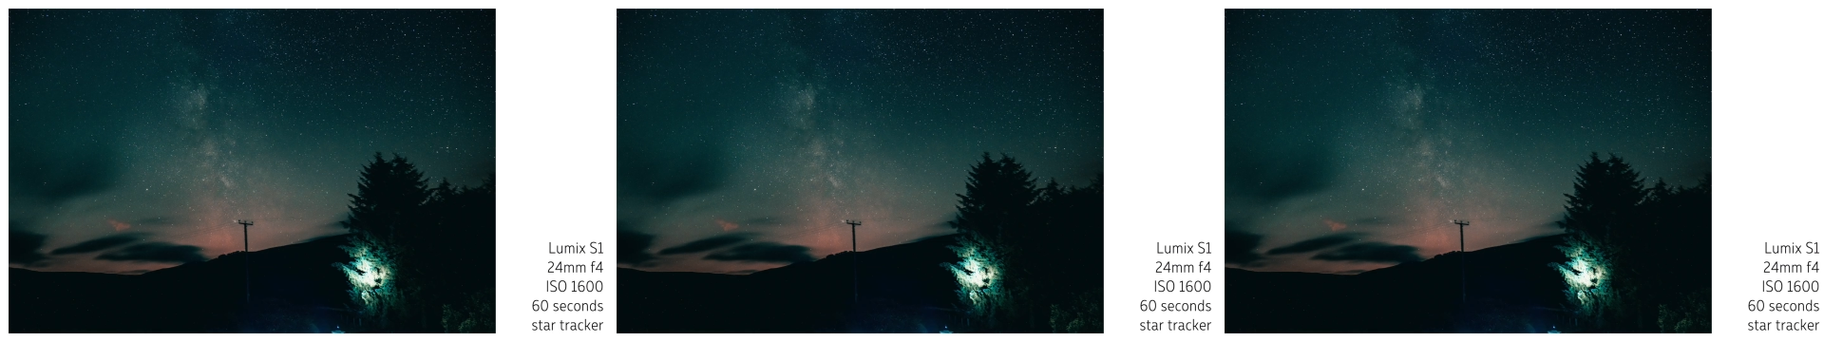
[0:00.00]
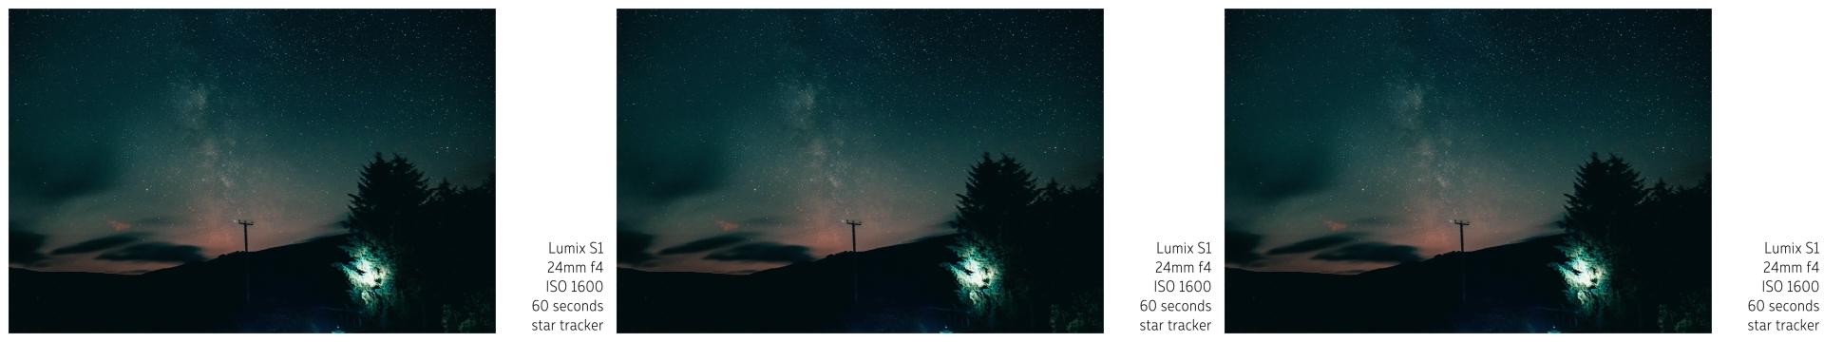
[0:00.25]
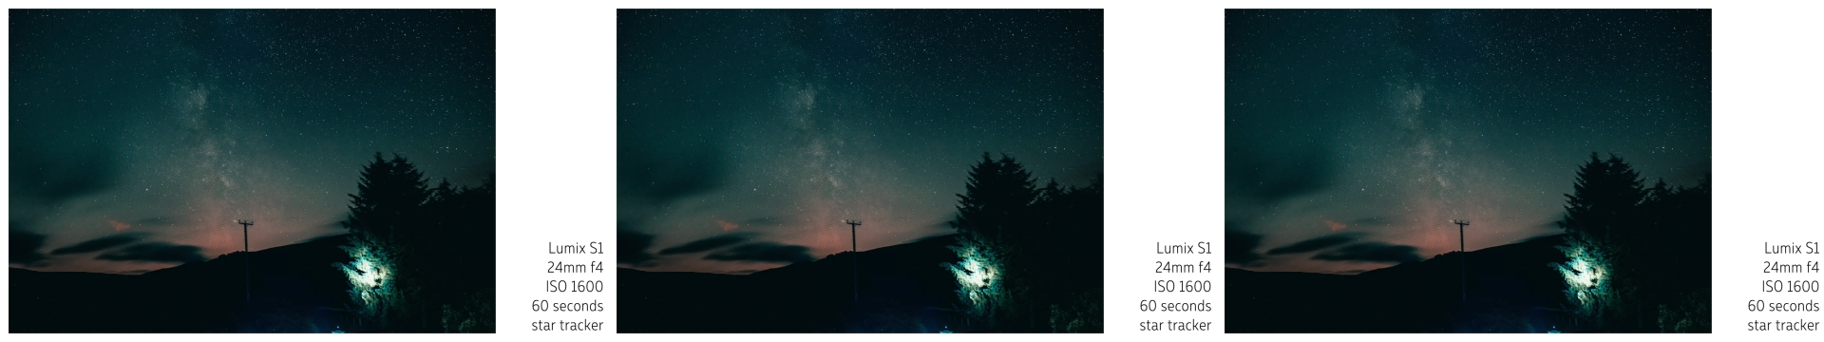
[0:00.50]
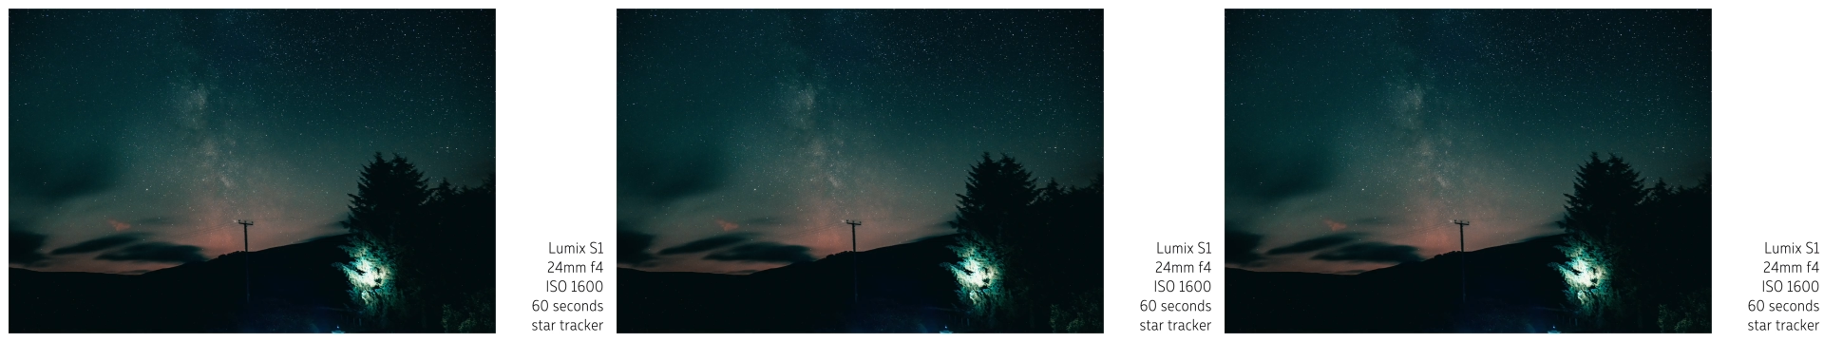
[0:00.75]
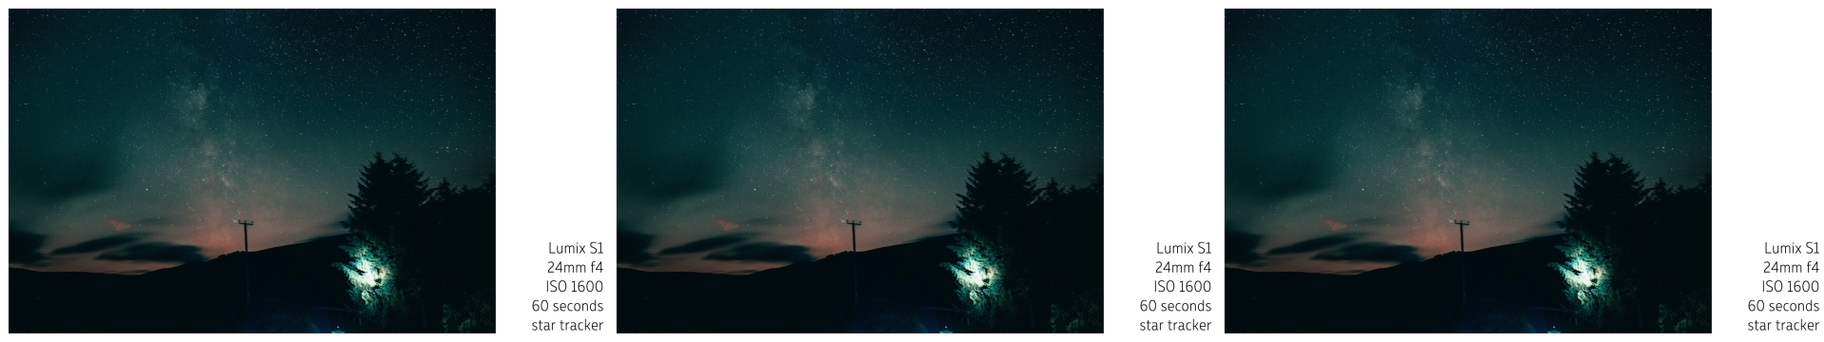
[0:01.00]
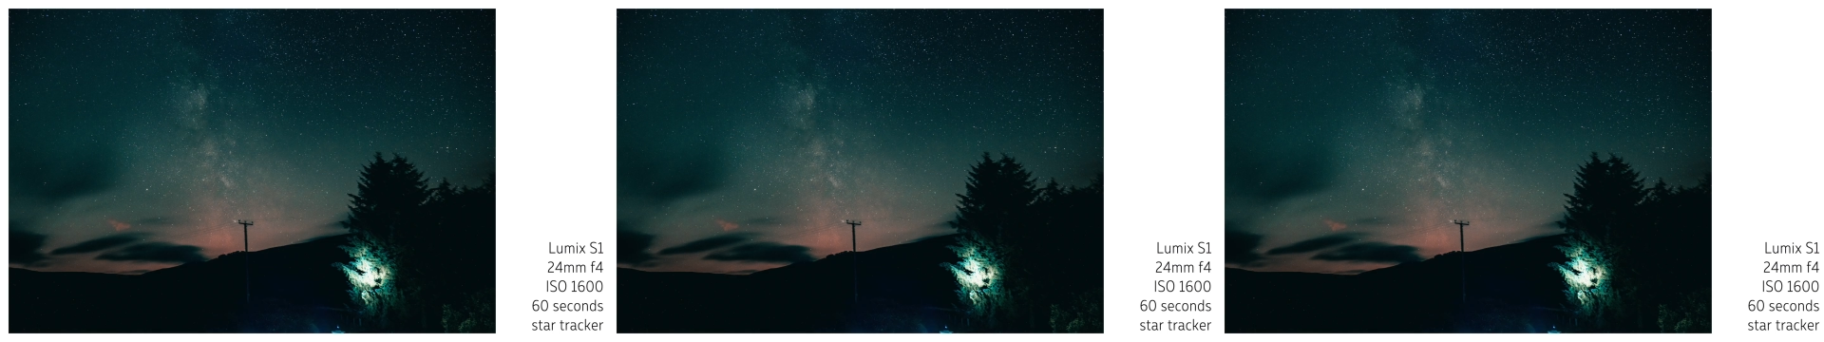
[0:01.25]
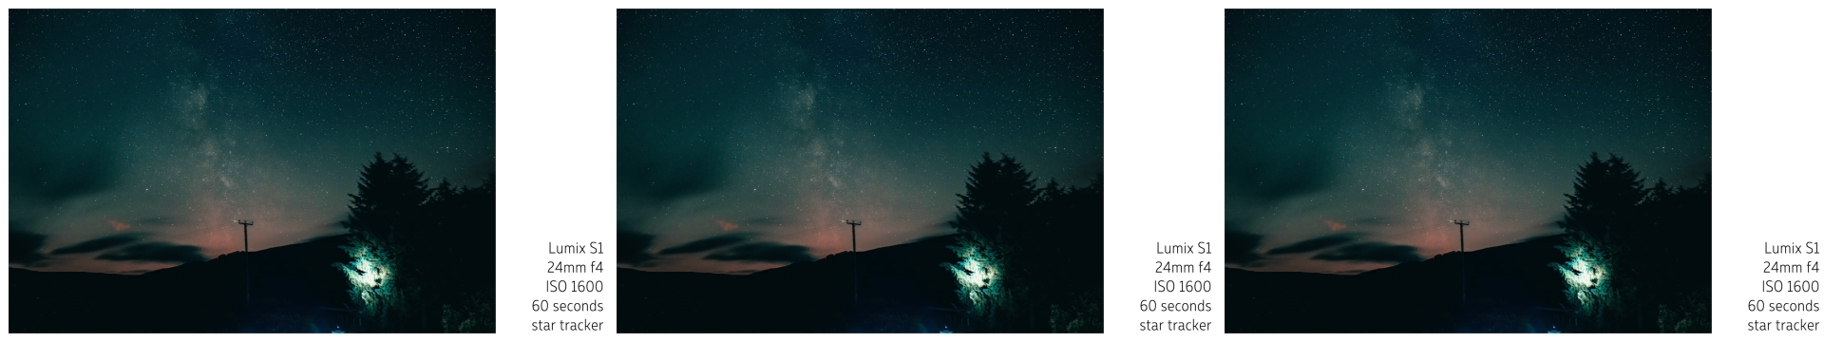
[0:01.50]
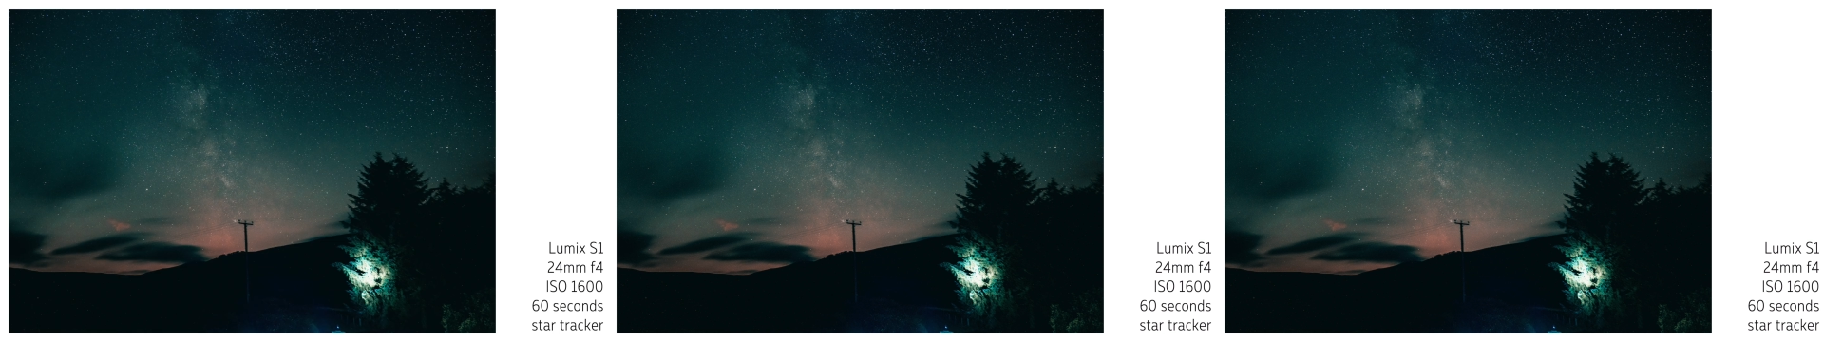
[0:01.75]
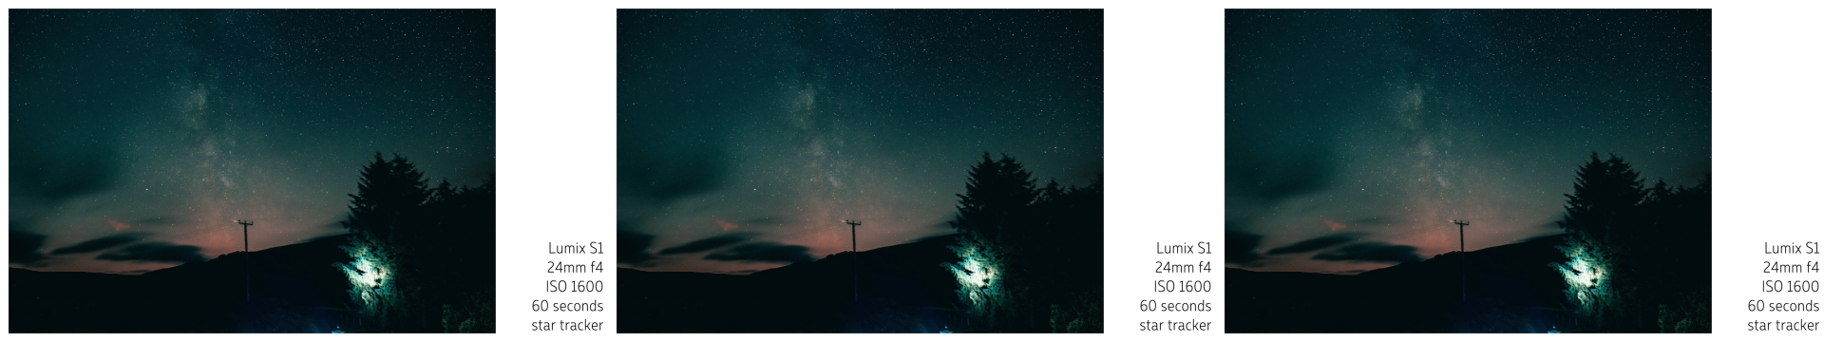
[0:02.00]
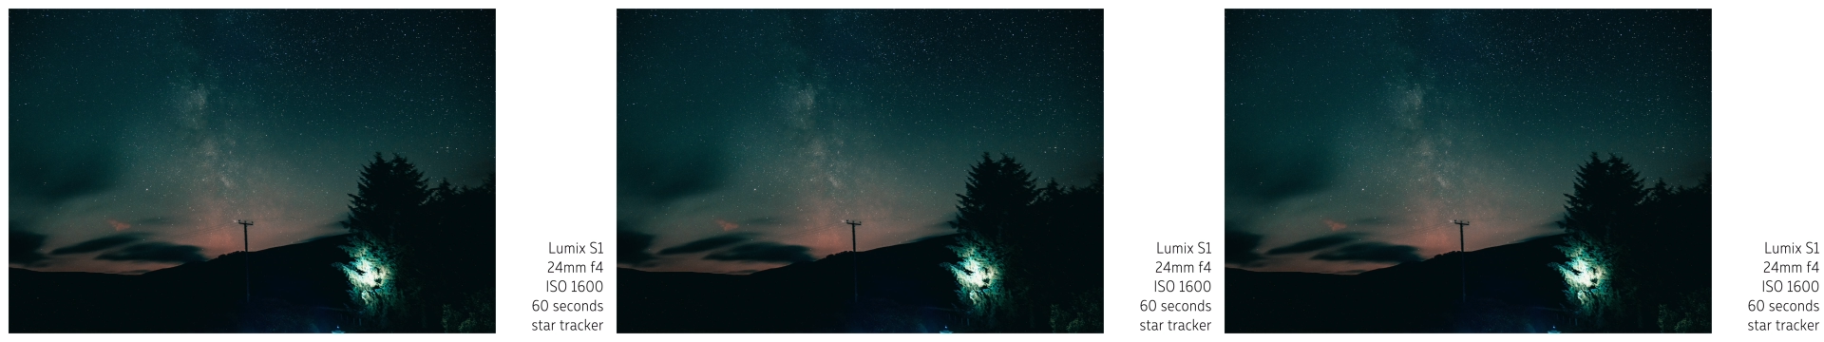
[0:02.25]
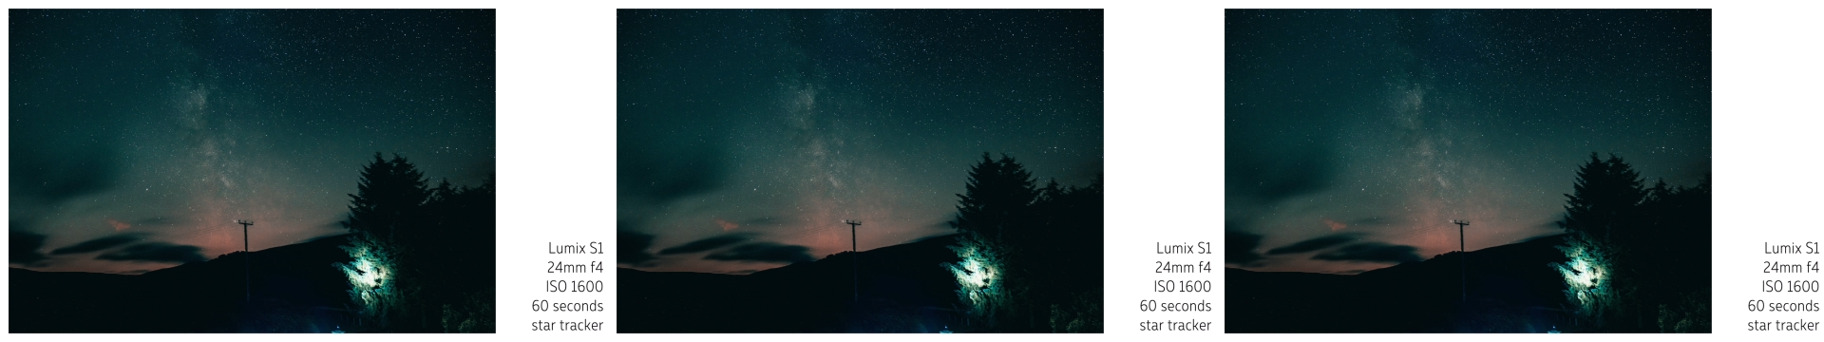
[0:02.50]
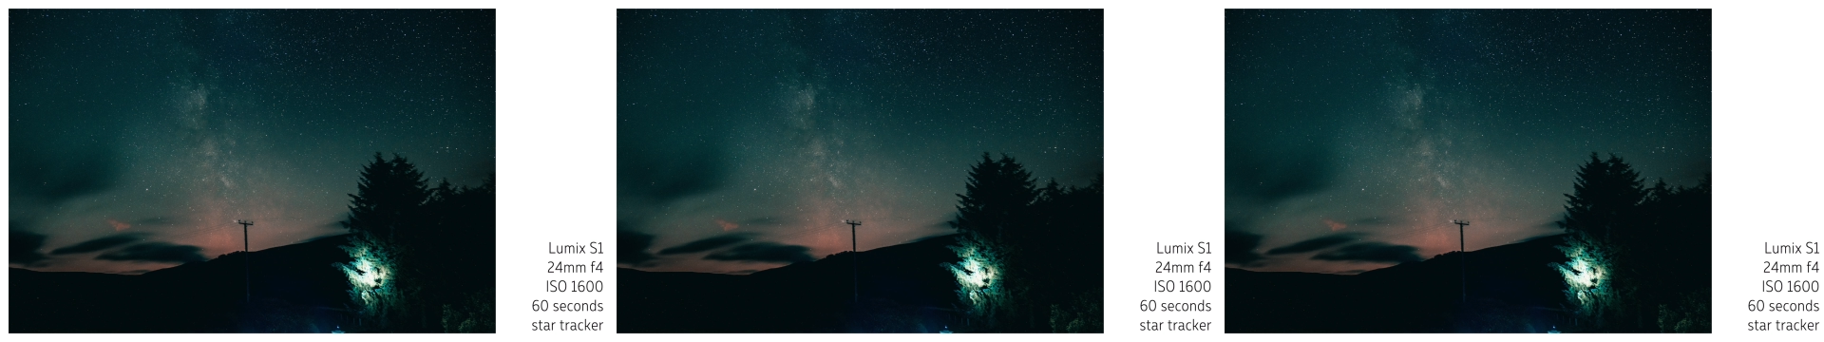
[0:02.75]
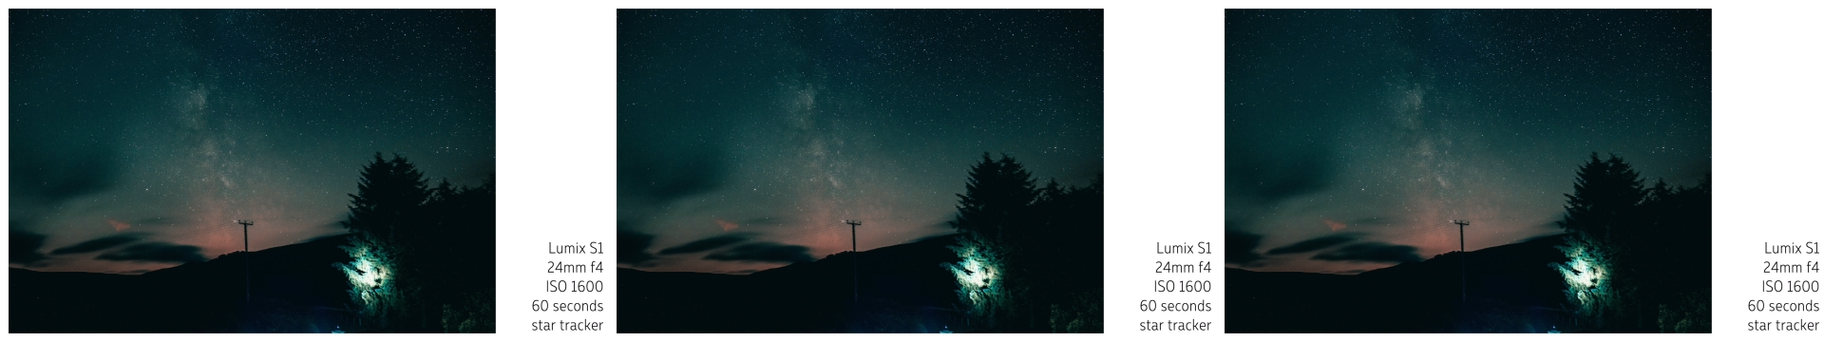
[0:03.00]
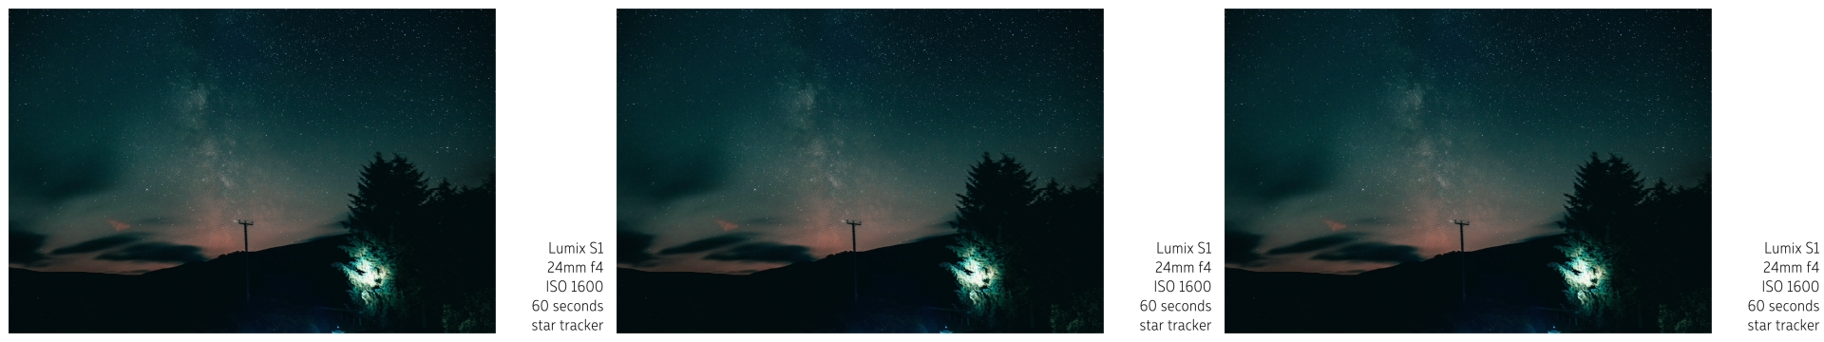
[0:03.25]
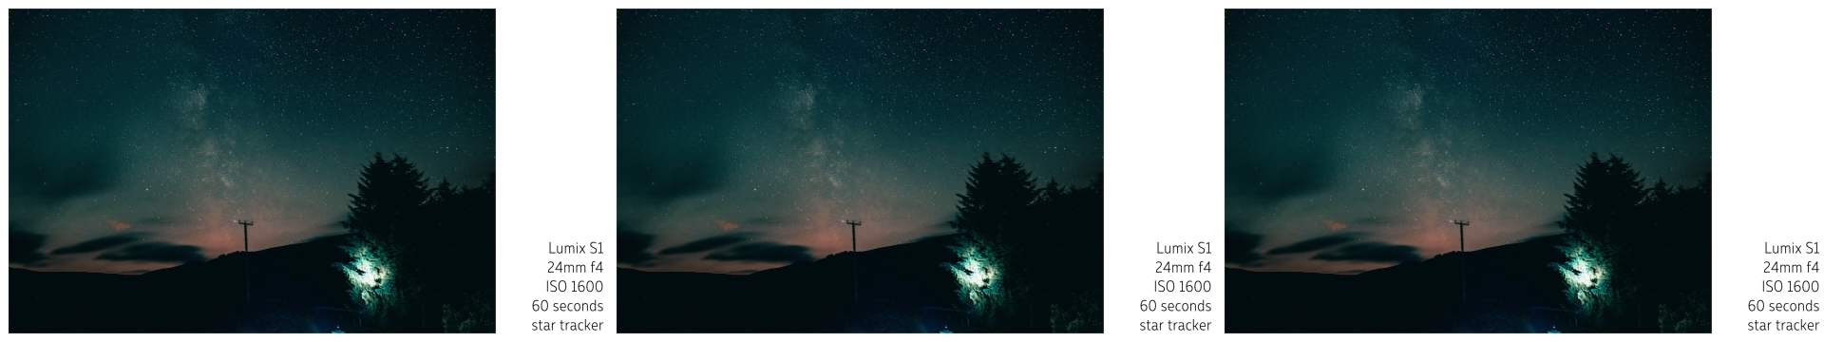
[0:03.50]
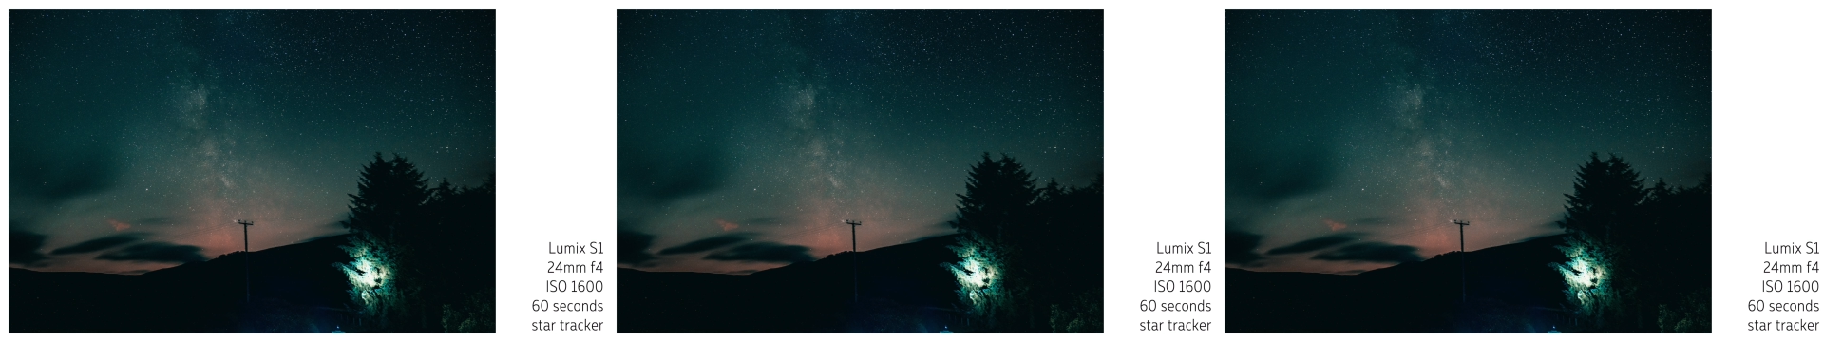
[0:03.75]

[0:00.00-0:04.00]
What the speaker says: (no speaker visible)